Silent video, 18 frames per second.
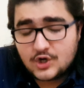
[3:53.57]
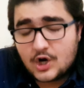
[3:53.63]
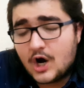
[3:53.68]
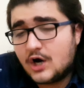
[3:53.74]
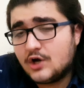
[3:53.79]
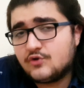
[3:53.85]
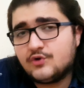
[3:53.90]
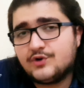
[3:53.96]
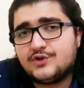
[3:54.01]

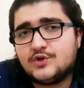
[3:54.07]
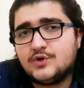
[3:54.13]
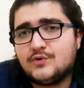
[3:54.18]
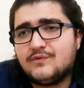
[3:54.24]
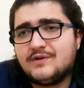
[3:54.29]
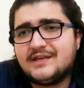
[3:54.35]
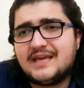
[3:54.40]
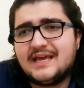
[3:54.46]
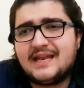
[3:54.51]
100 to
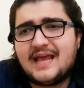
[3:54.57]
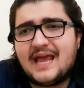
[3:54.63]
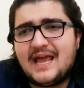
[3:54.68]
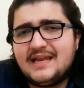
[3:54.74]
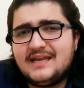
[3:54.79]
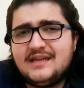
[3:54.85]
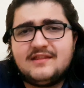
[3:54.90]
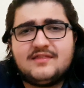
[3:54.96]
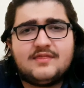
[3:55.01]
even get
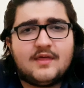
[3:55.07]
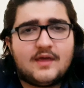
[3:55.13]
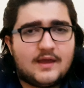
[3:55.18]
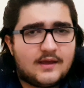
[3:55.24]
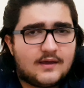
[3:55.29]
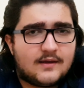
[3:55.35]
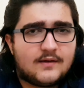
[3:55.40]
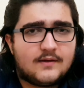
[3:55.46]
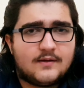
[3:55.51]

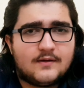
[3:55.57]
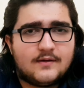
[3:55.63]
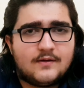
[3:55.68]
anything